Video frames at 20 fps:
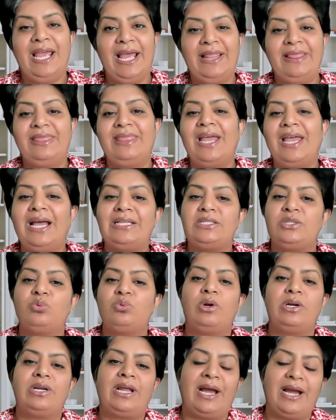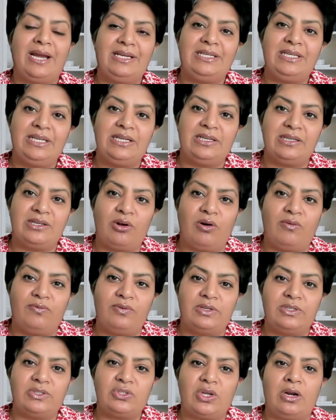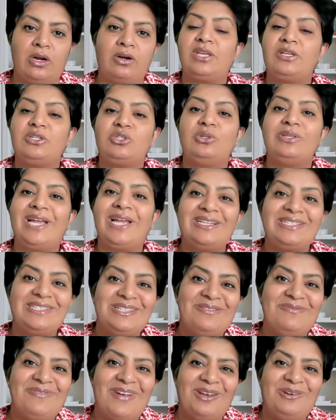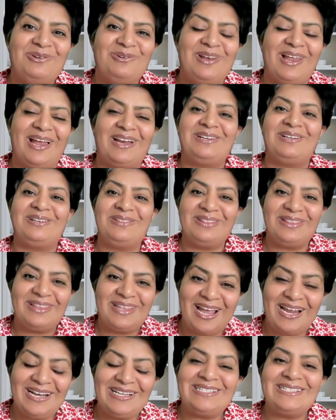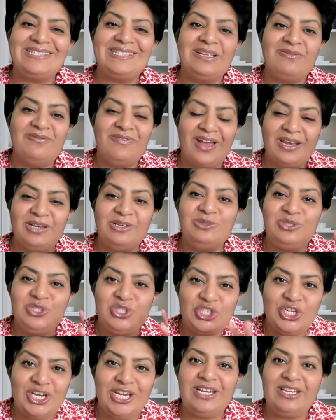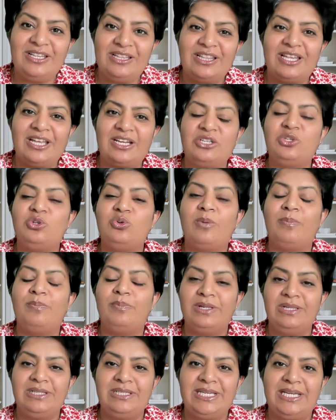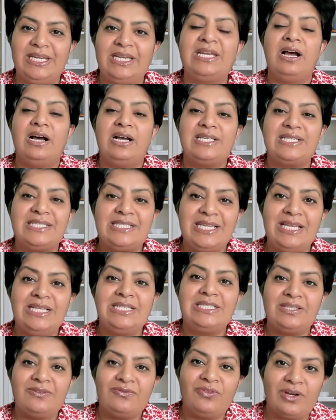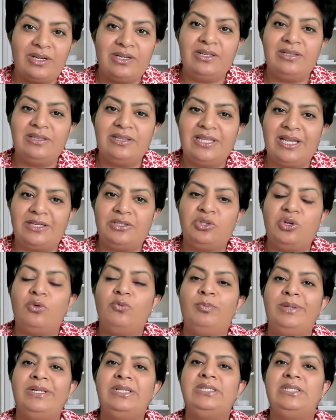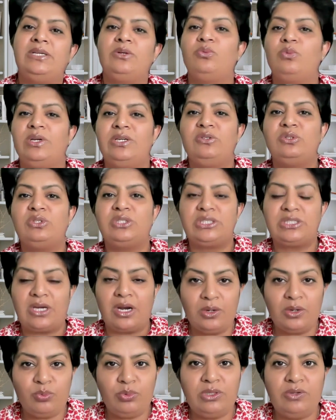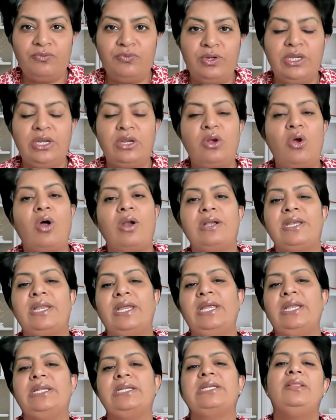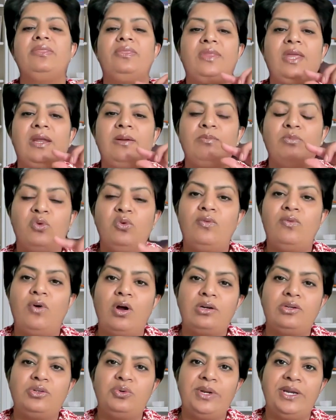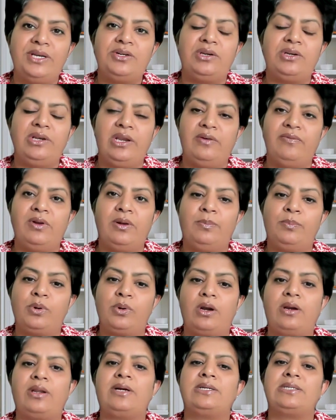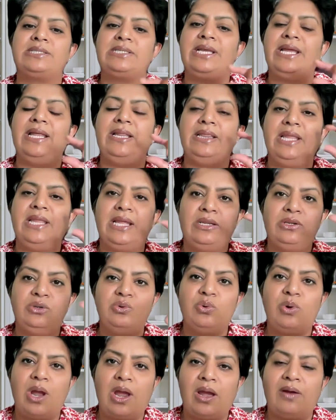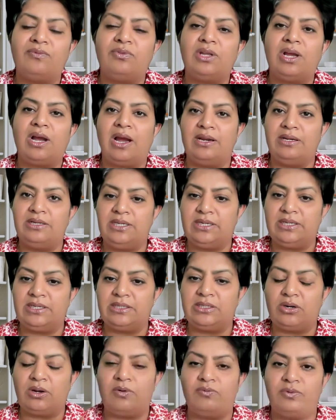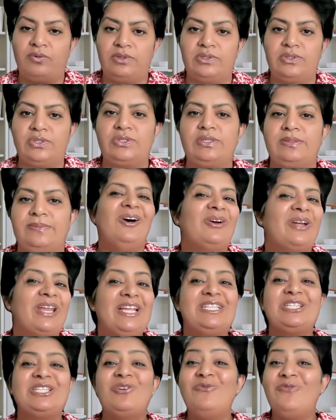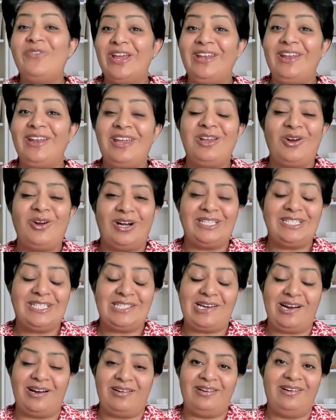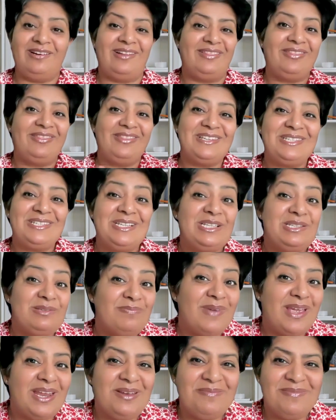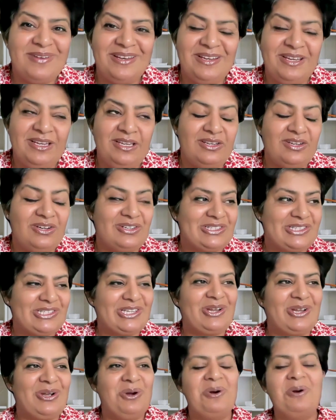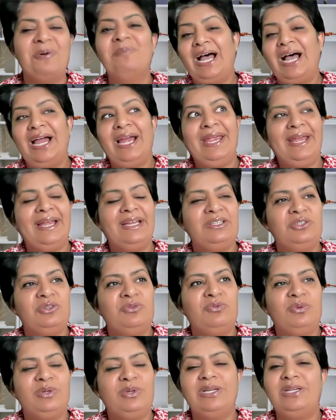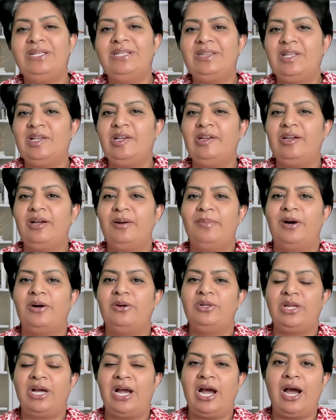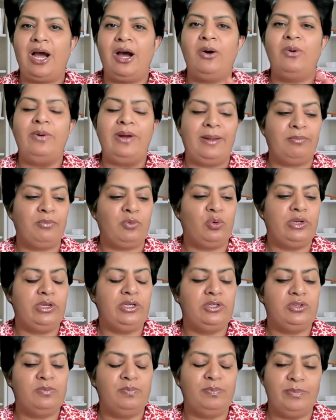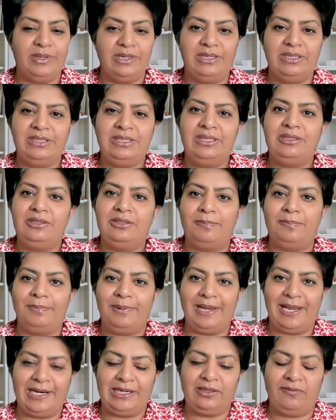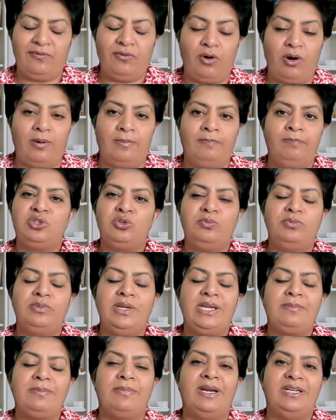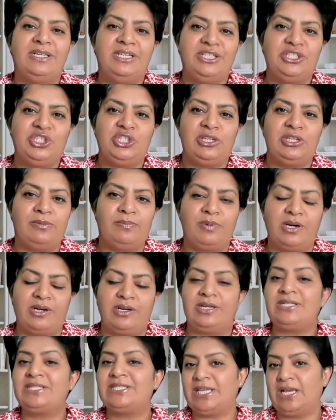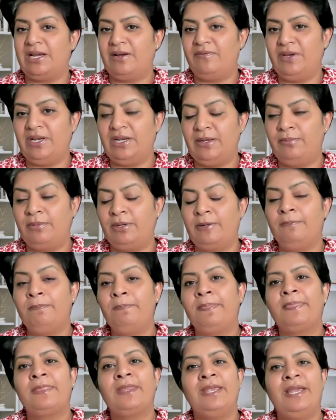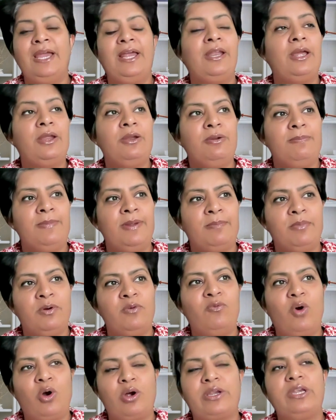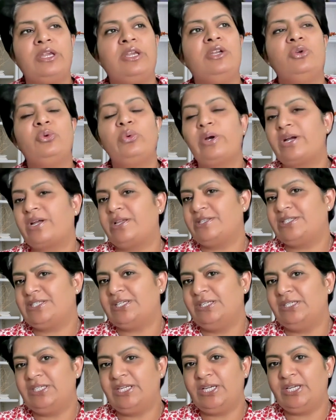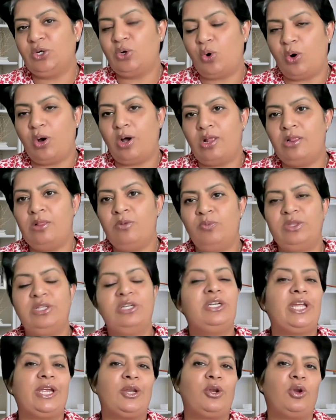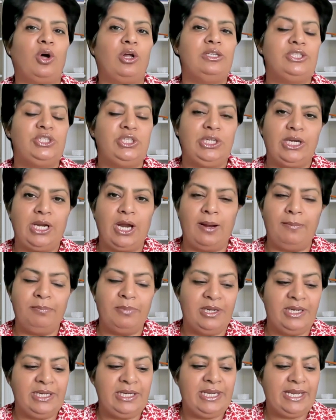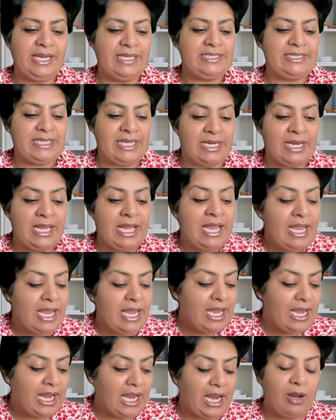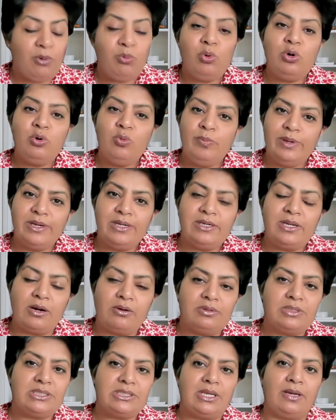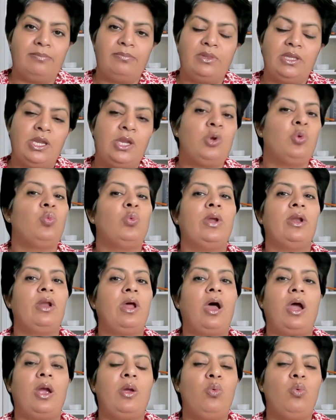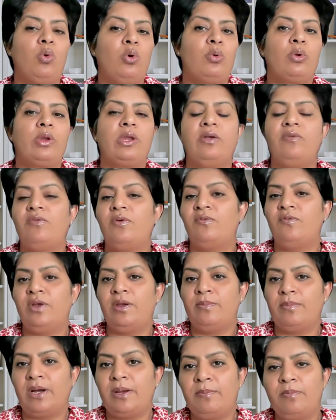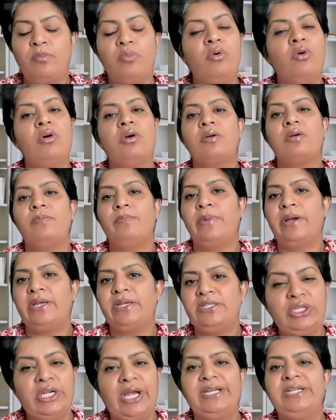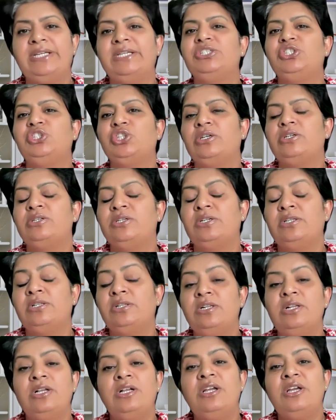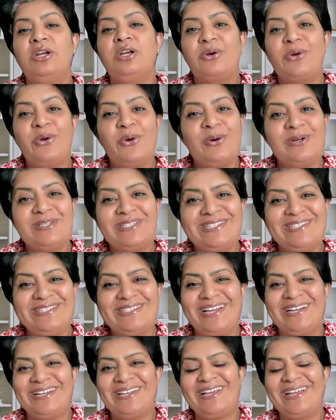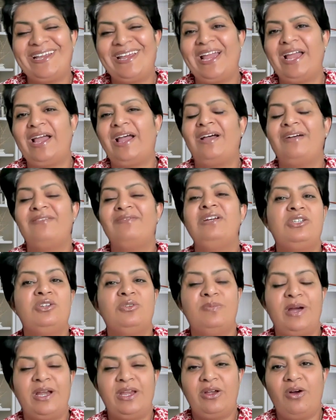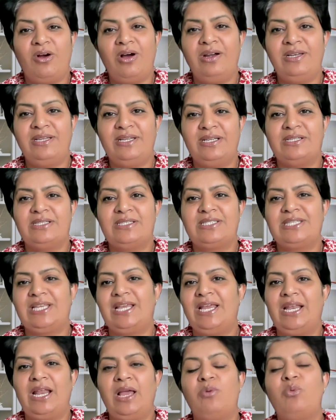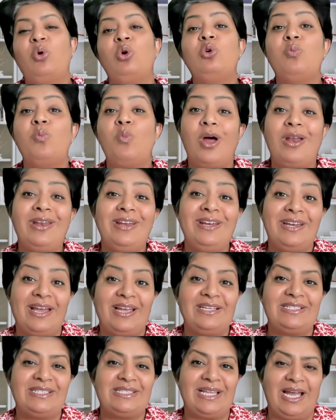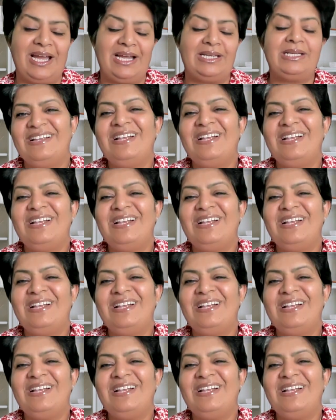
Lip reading: And that's what high ticket offers are. So that's the value ladder. That's the value chain that you are building, a sales funnel that you're building, where you start with the free content, then move on to entry level products, and then you have the high ticket offers. Okay, so when I got started, and this is many, many years ago, I had to really think about how I'm going to build the platform to make my digital products available. And I remember walking into a consulting call with the technology company and said, I want to build out something where I want to give away my book, my guided journal, courses that I have to my audience, and I want to monetize that.